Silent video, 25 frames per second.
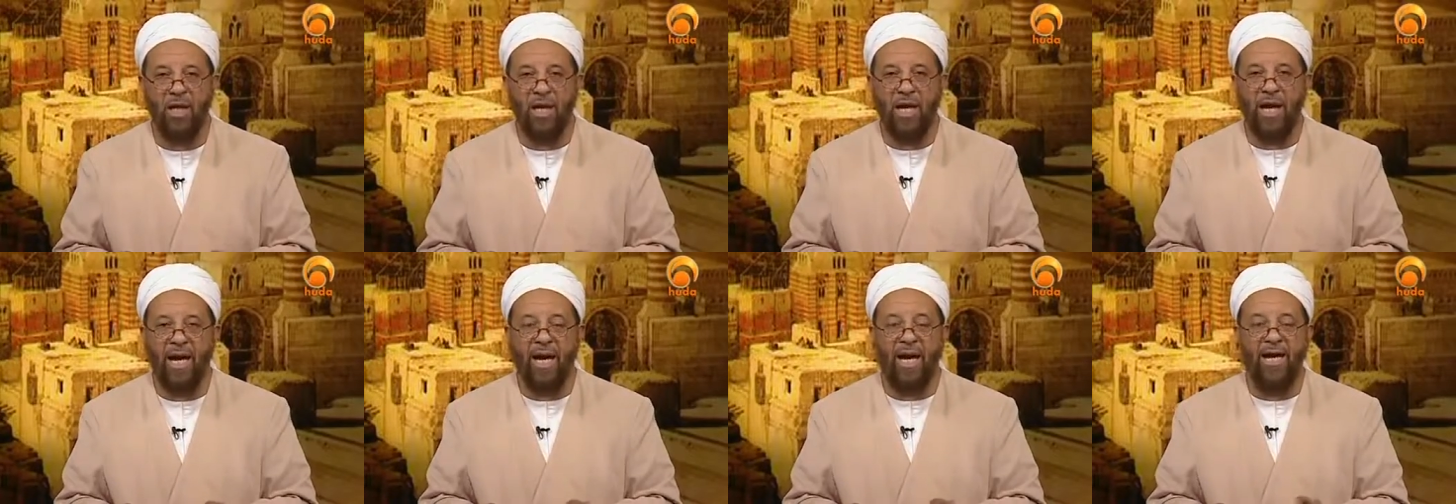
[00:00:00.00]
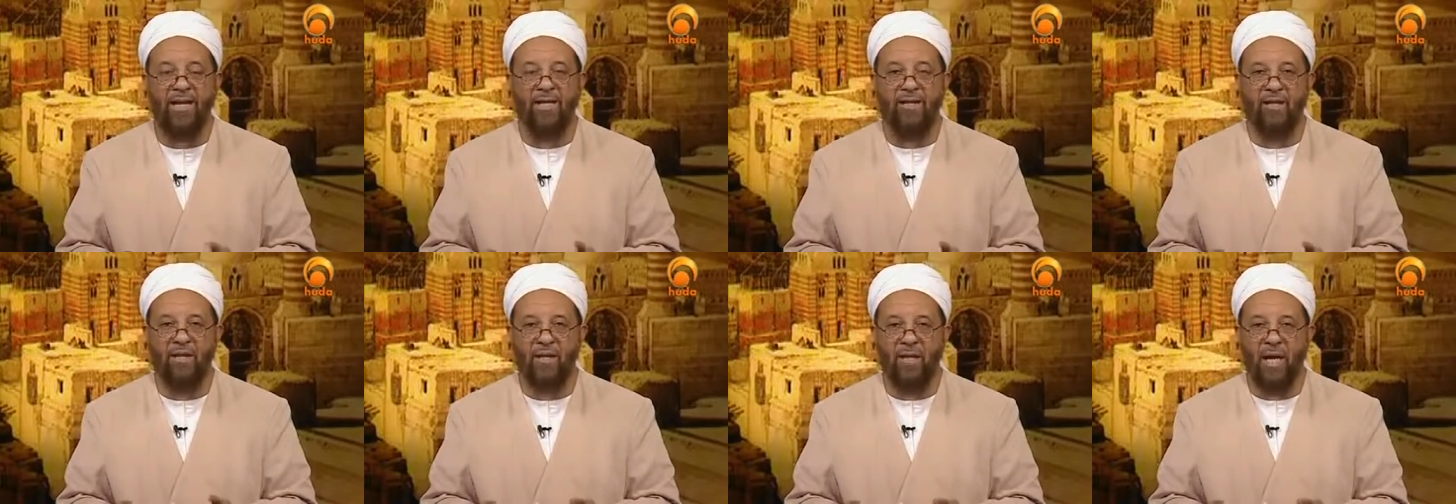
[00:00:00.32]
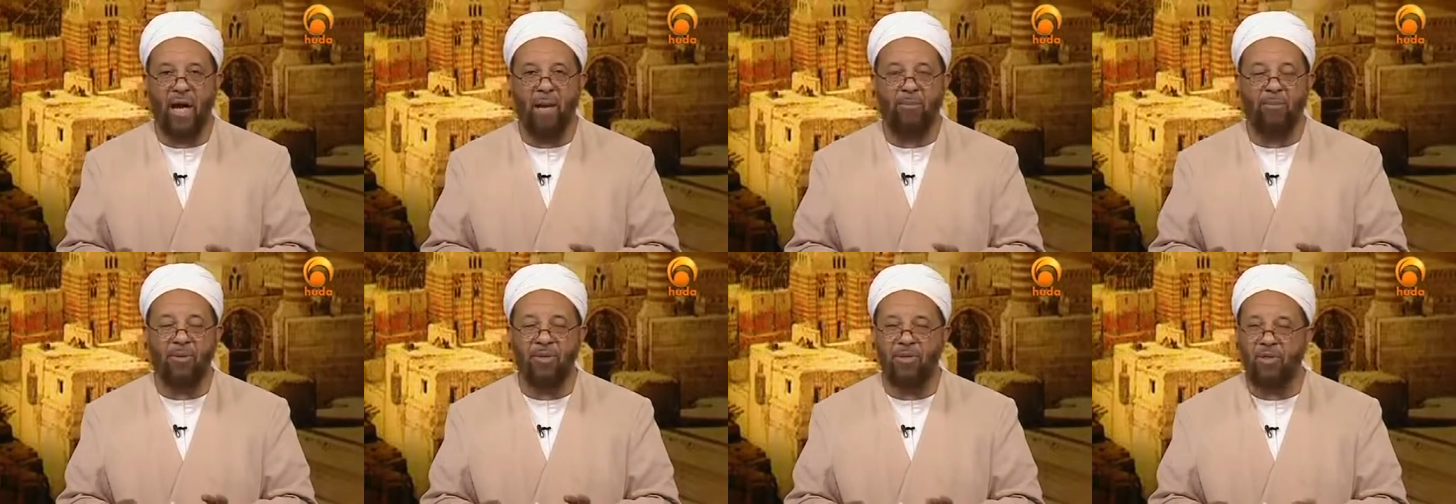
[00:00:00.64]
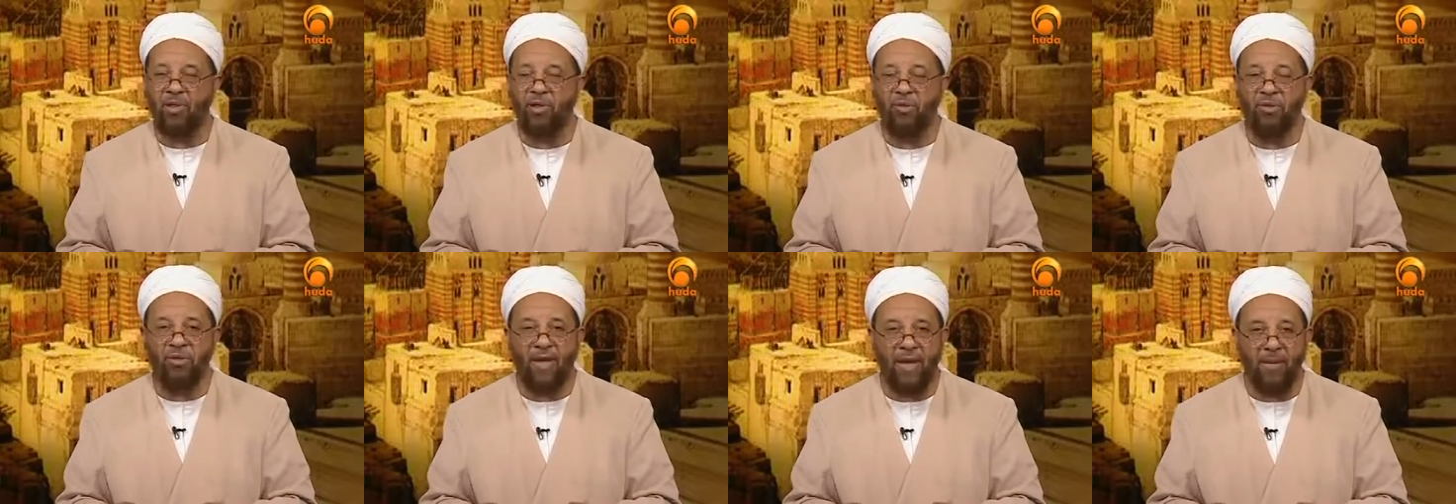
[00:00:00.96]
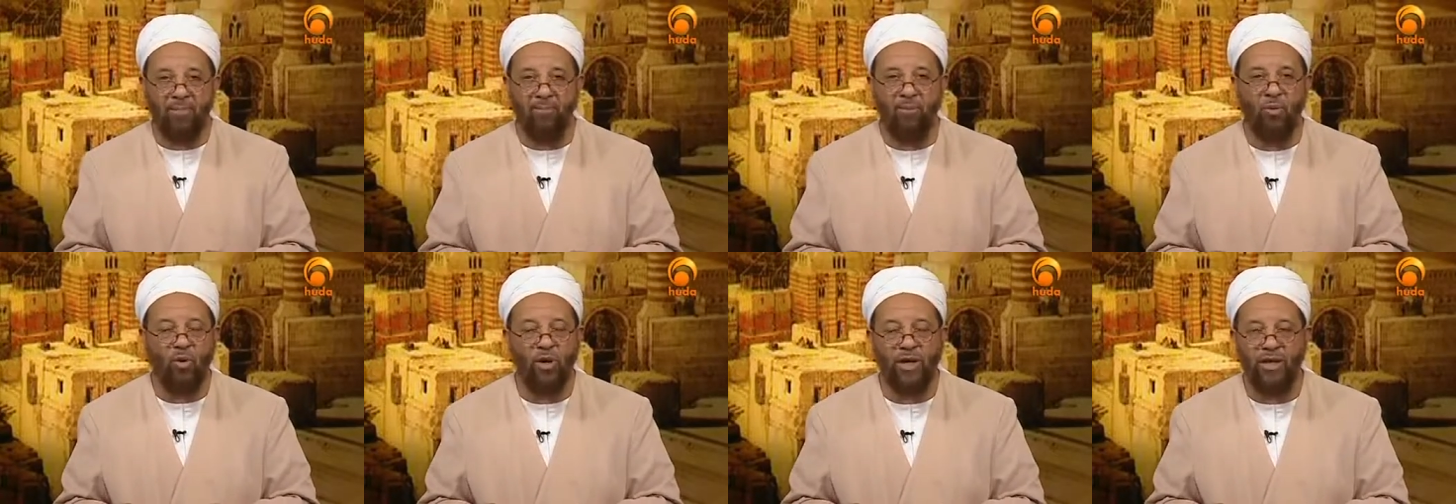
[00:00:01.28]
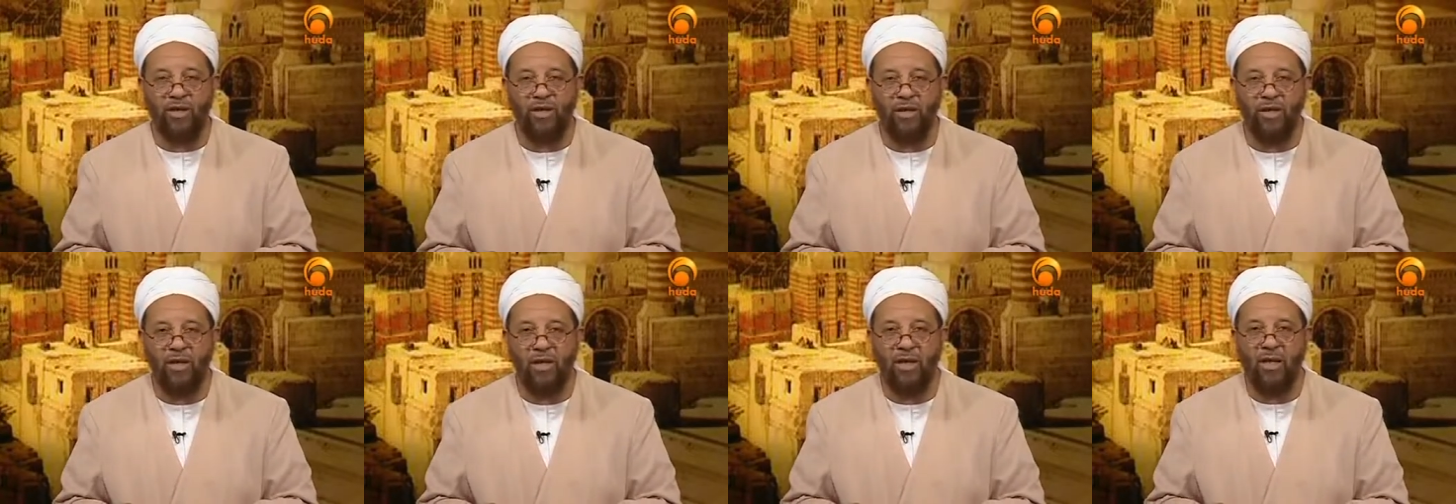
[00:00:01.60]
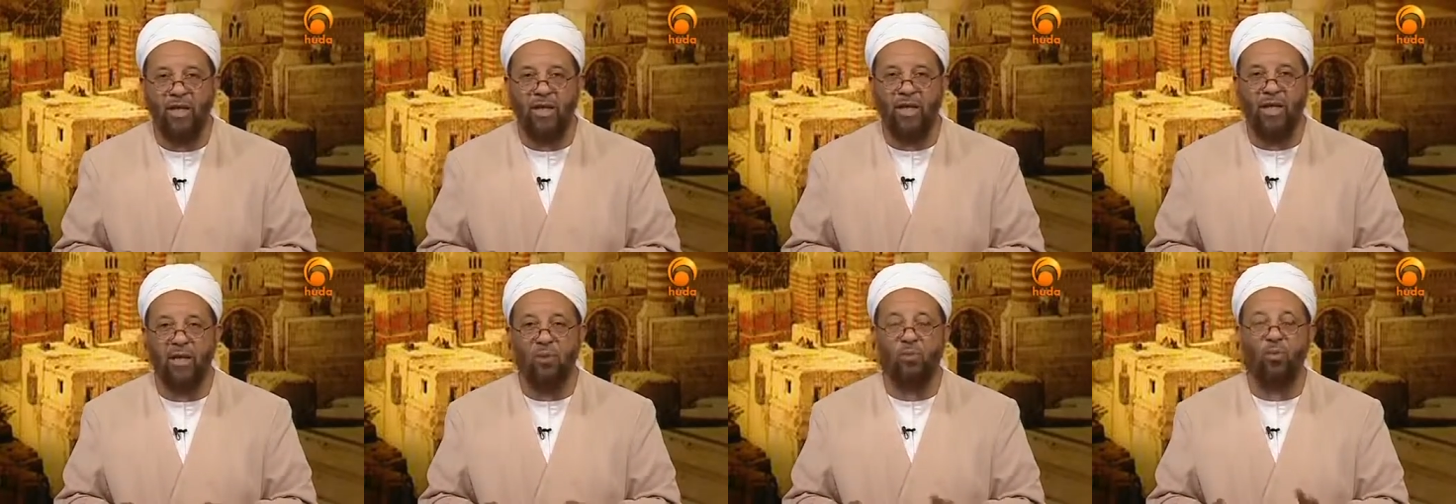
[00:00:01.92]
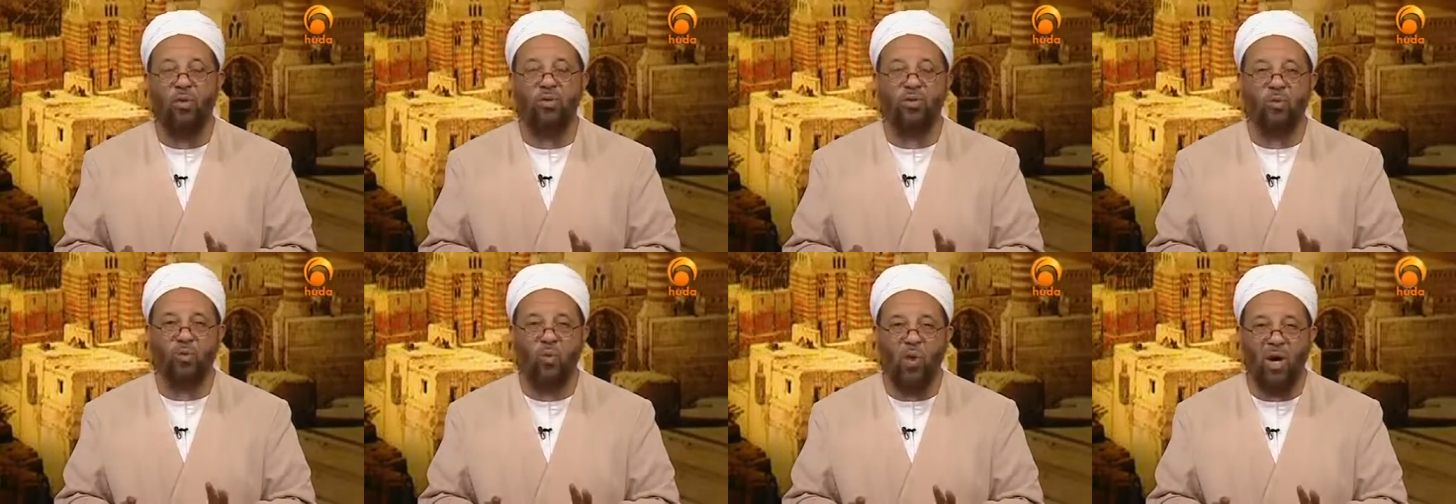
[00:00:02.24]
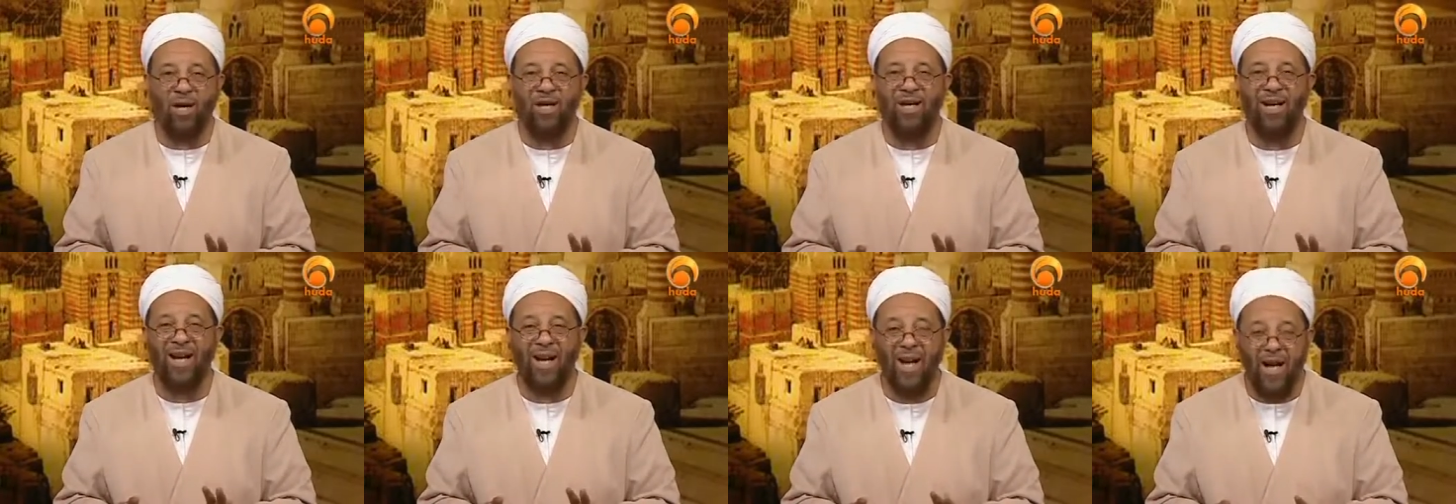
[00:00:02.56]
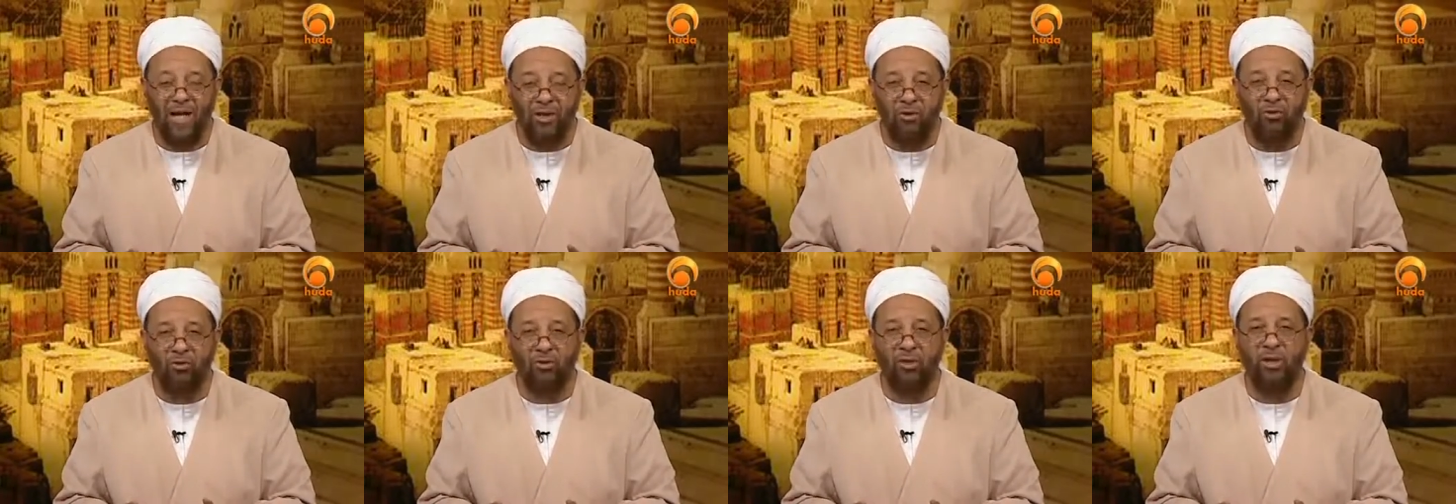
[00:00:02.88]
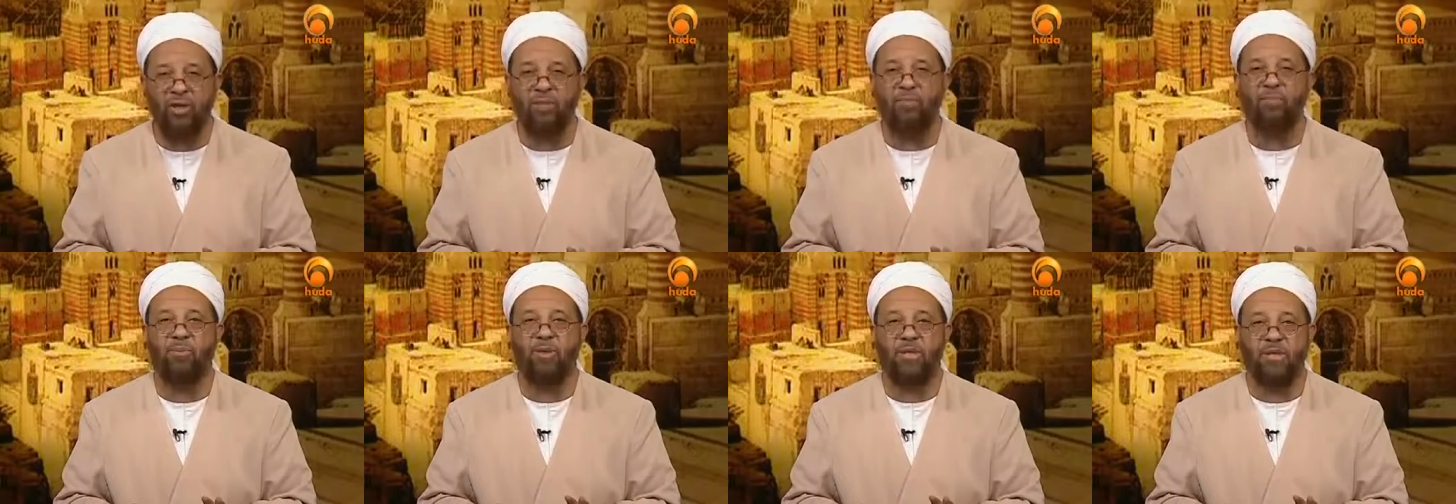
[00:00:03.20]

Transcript: And up until that point, it was 100%